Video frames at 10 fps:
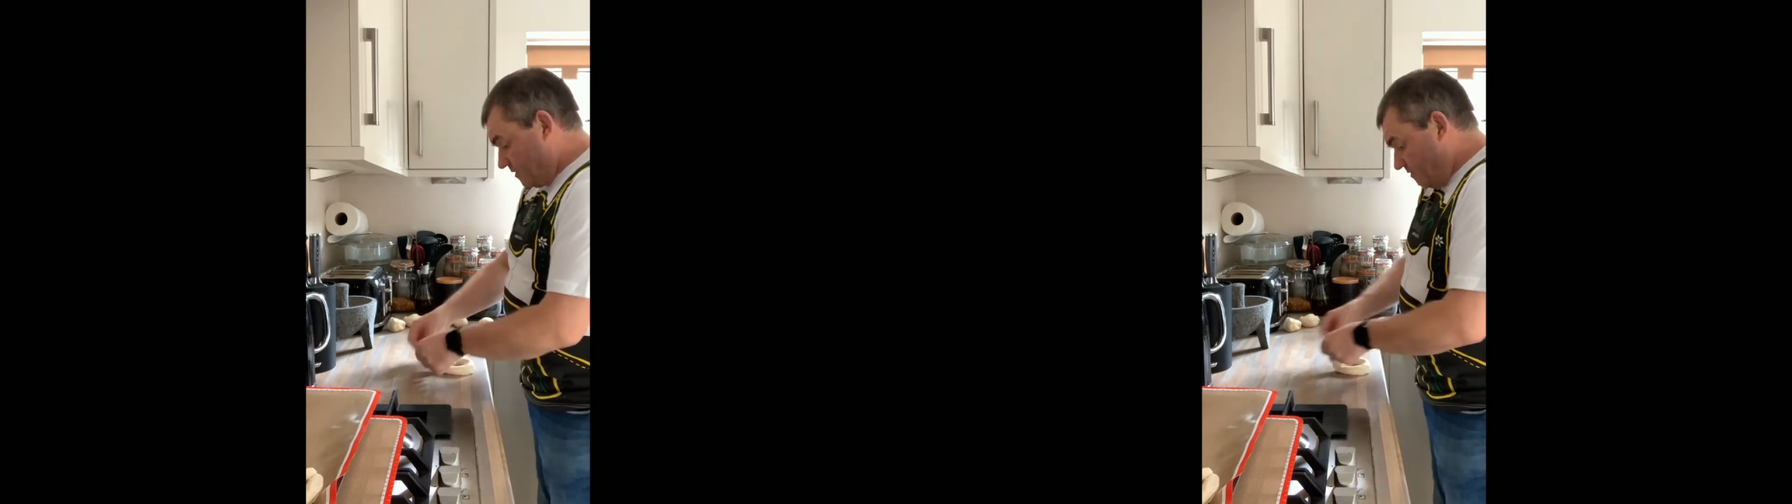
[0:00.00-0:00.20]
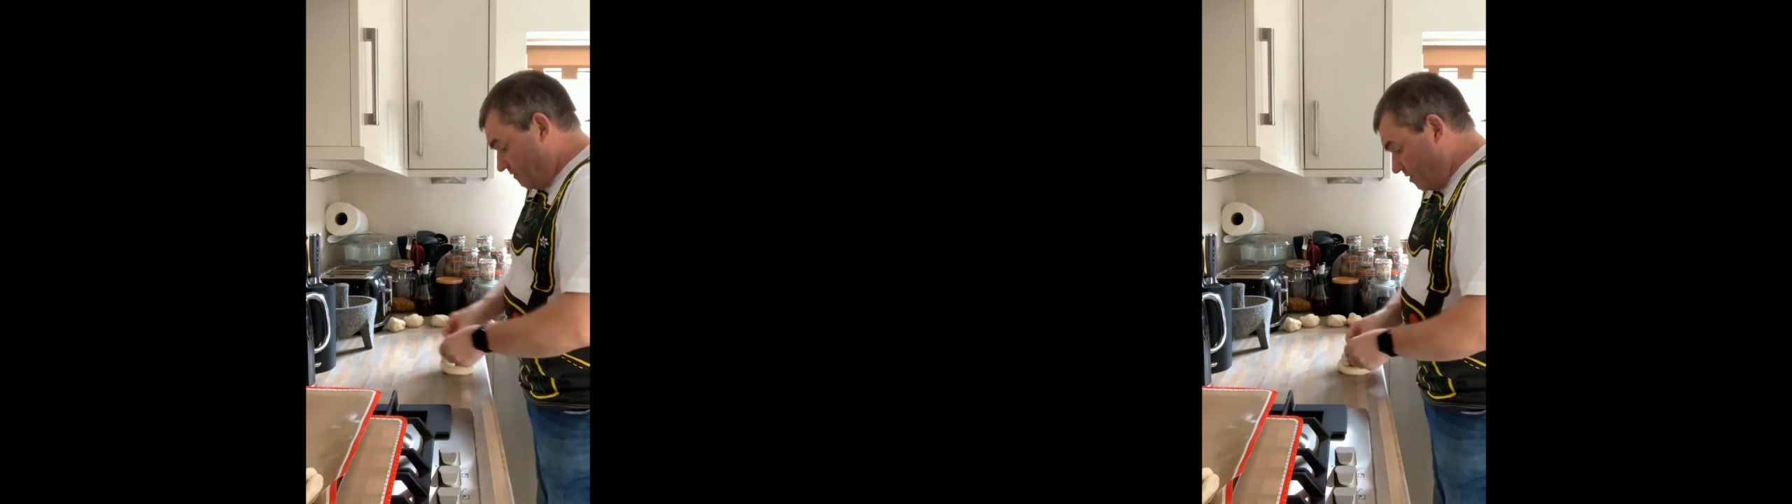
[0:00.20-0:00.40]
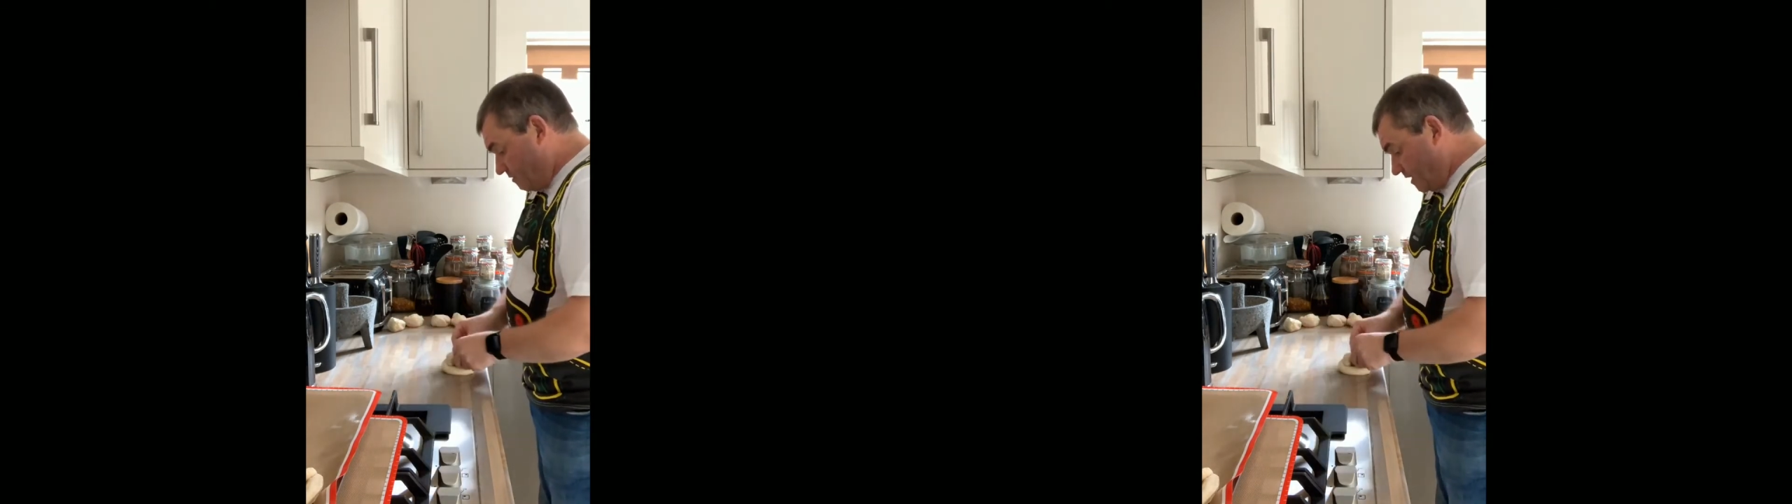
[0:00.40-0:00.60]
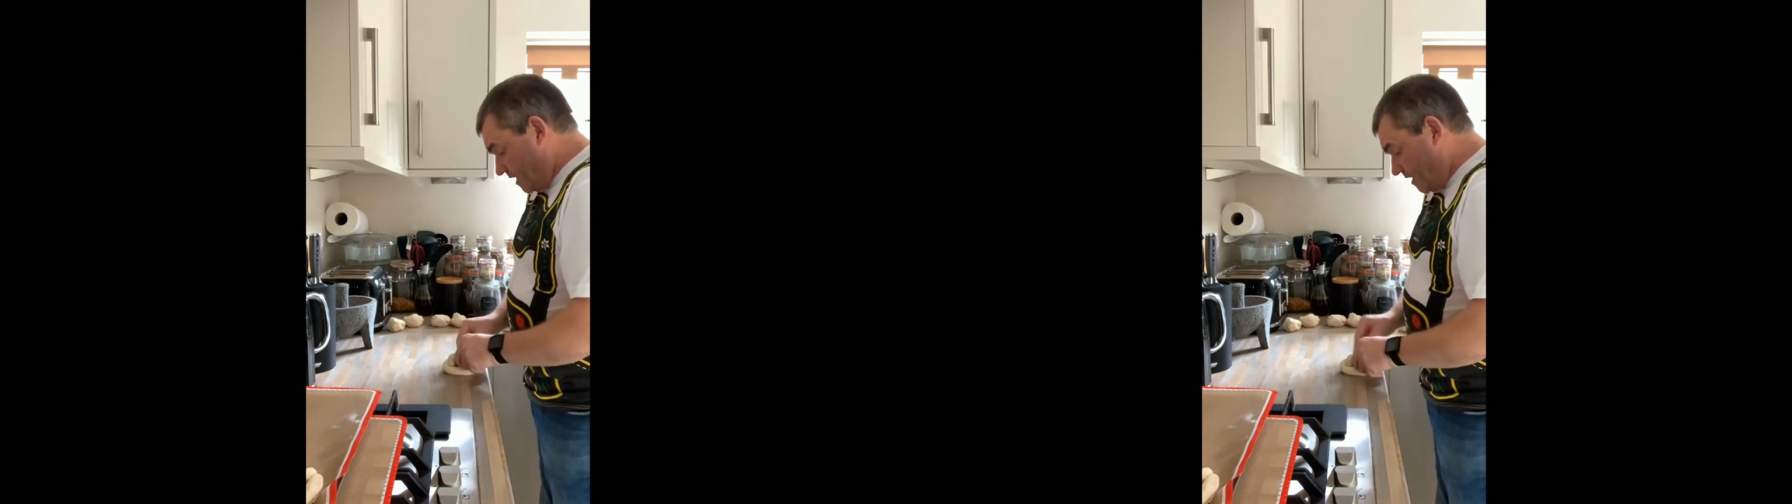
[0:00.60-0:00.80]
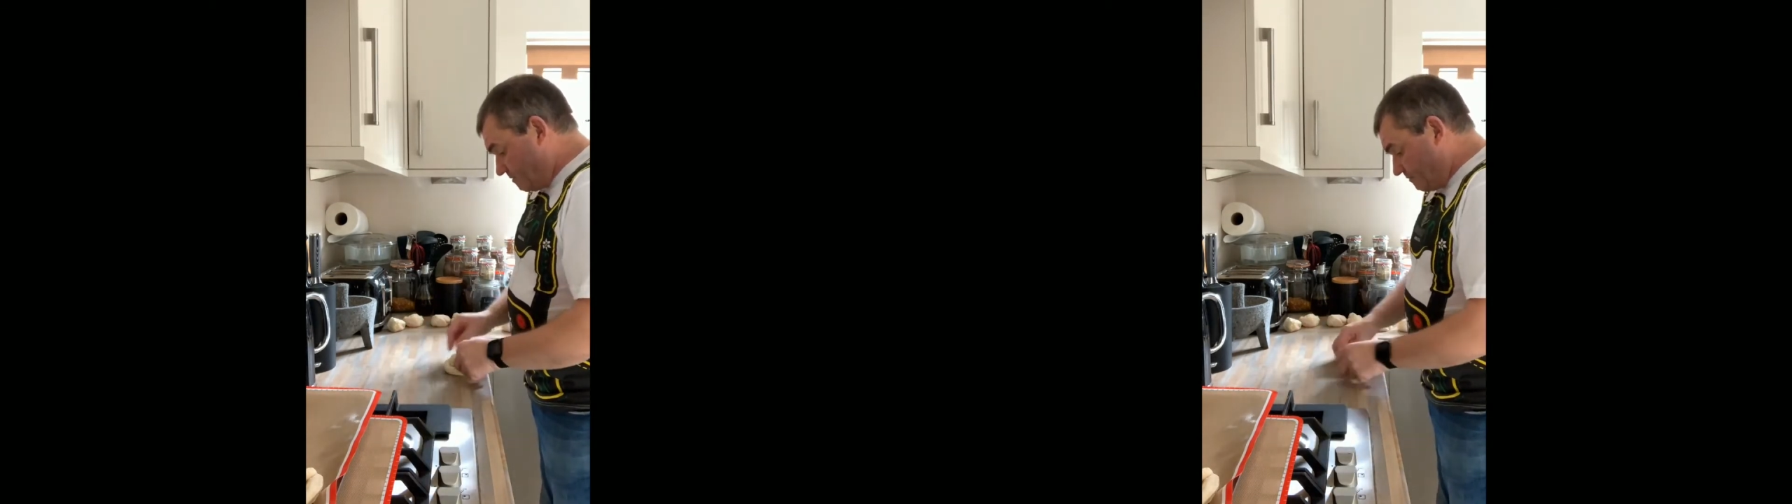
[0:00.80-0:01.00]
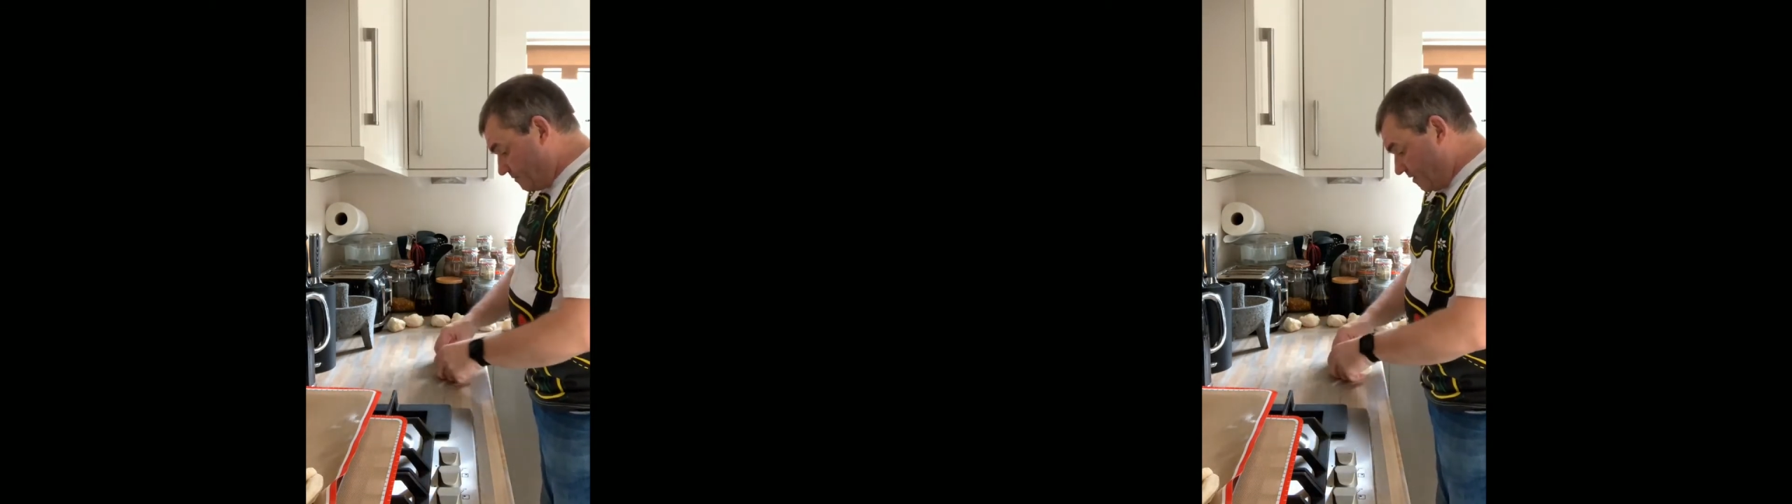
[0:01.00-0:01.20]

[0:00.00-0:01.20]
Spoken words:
fold it down,